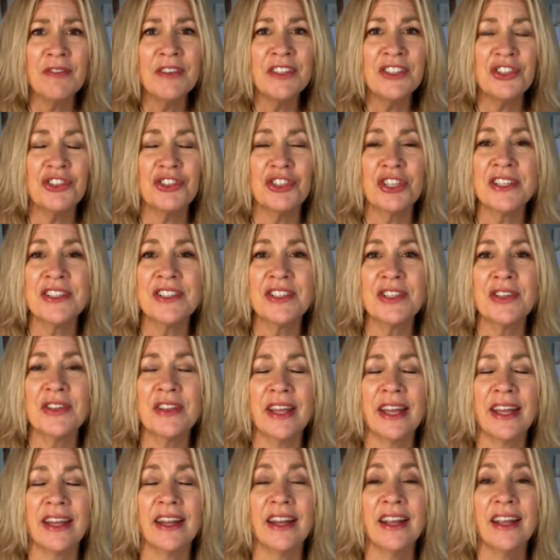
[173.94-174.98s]
it's just so
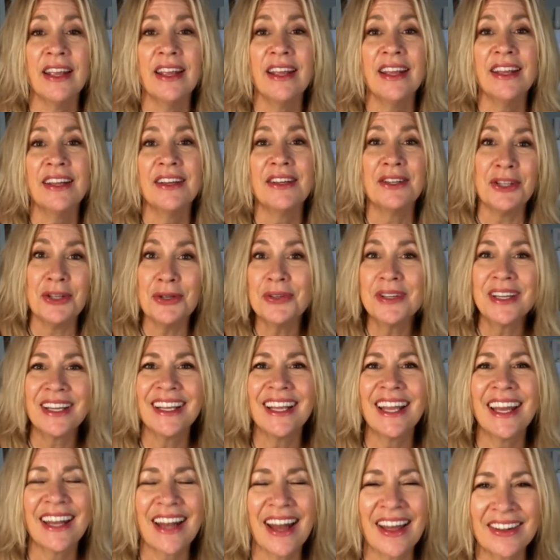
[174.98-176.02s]
that you can
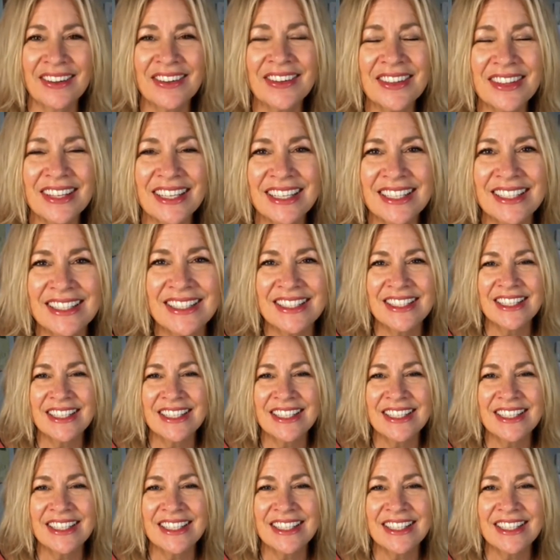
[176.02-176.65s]
get other things